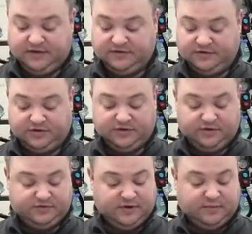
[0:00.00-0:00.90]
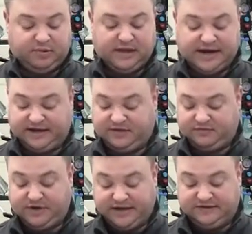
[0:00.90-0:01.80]
So you'll apply
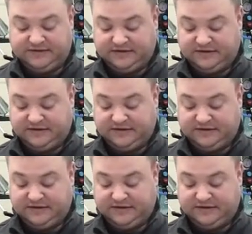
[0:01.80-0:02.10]
threads to